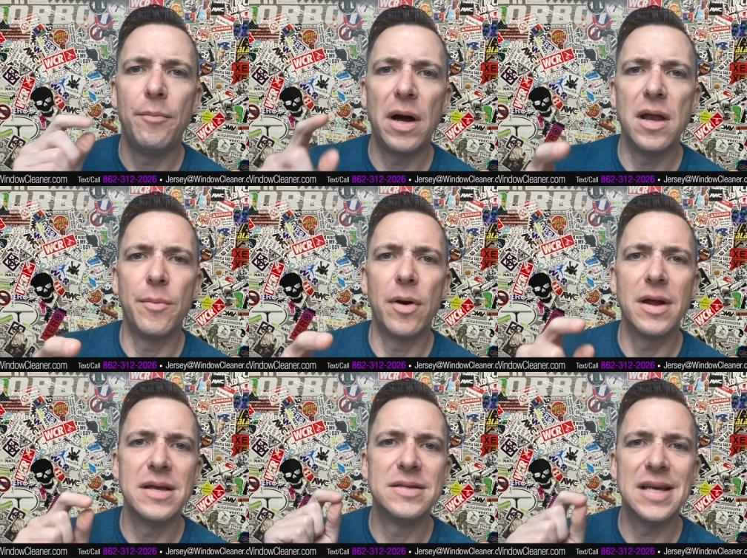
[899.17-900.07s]
My number
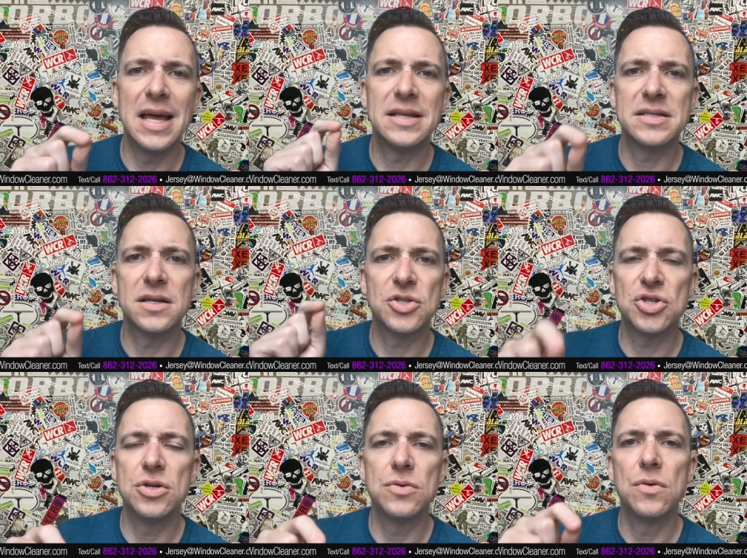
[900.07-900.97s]
is
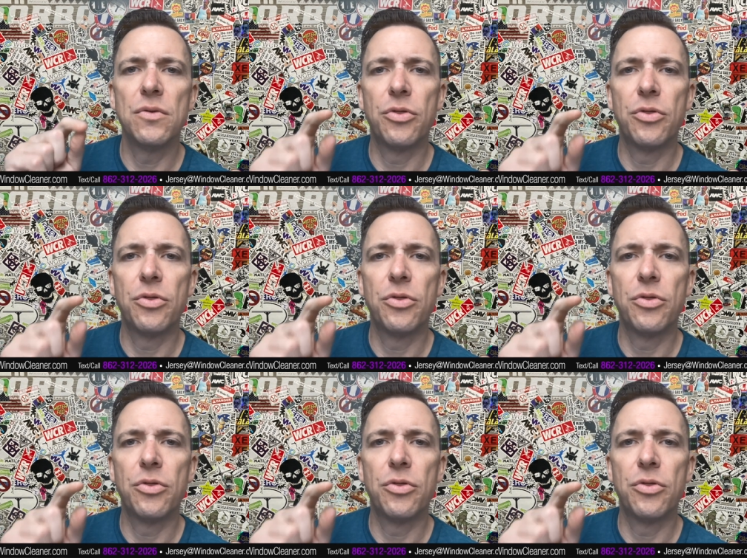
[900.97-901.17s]
862